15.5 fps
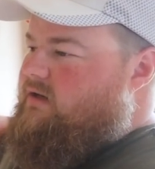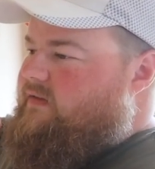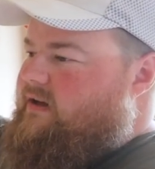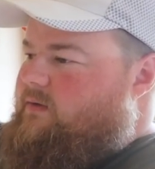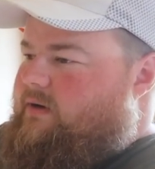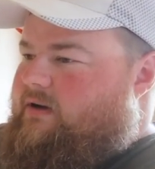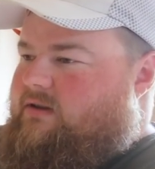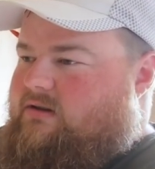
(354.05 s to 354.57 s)

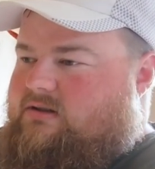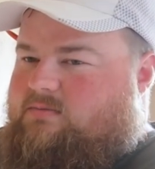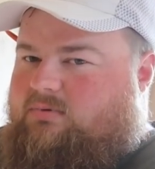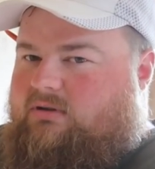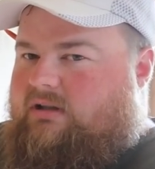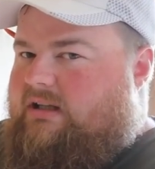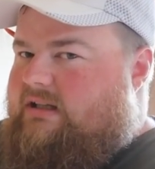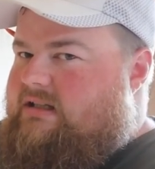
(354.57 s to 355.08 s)
That way there's
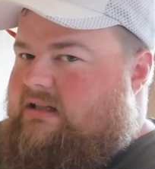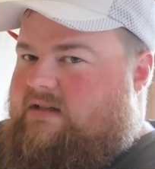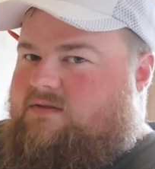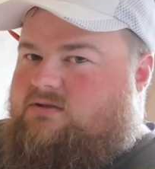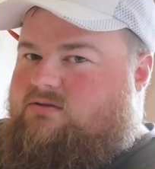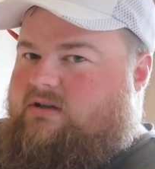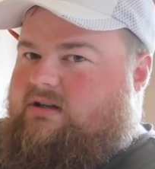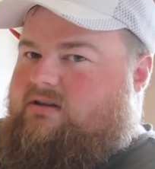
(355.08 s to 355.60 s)
plenty
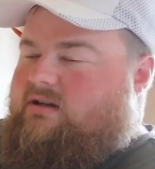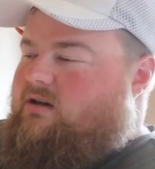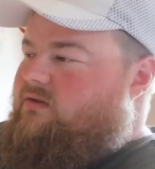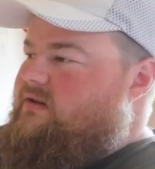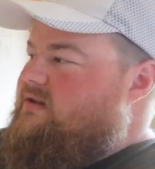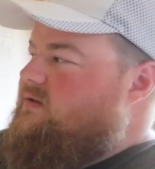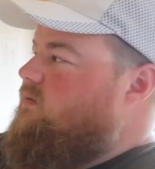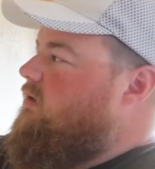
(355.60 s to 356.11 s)
of strength here
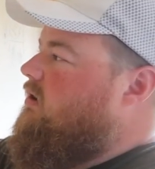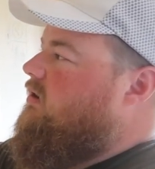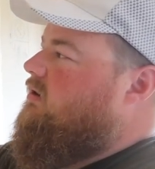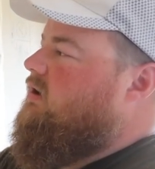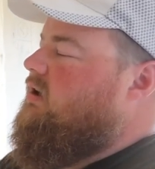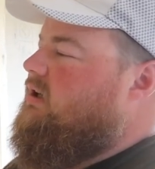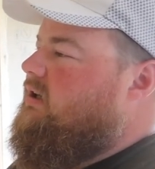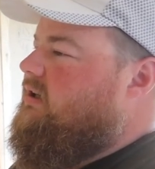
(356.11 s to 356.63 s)
on this wall.